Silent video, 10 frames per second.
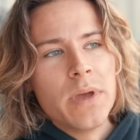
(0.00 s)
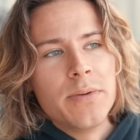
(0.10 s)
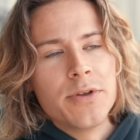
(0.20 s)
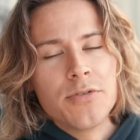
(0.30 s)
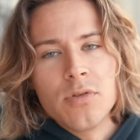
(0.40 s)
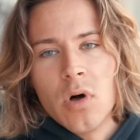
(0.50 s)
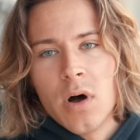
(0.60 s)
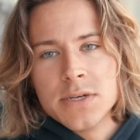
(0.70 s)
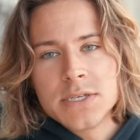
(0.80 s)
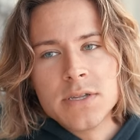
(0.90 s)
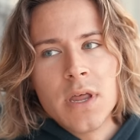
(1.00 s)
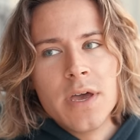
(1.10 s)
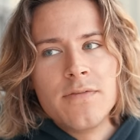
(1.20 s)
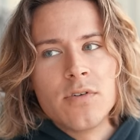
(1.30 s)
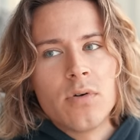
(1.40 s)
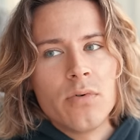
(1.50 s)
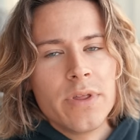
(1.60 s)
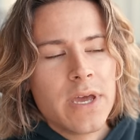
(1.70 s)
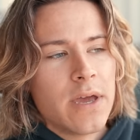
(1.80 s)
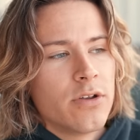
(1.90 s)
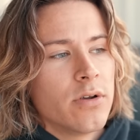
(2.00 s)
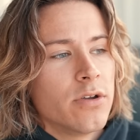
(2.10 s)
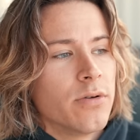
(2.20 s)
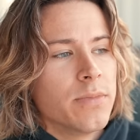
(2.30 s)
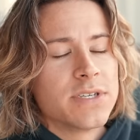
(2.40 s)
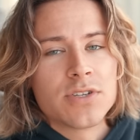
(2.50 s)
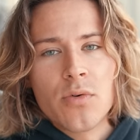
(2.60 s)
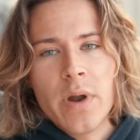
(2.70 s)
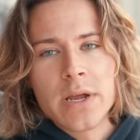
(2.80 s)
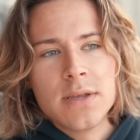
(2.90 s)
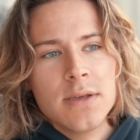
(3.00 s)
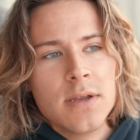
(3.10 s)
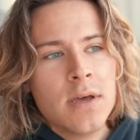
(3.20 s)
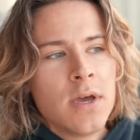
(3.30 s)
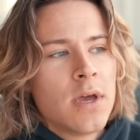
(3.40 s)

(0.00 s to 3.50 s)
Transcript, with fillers: maybe you're lost in life, you don't really have, you're, you're misdirected.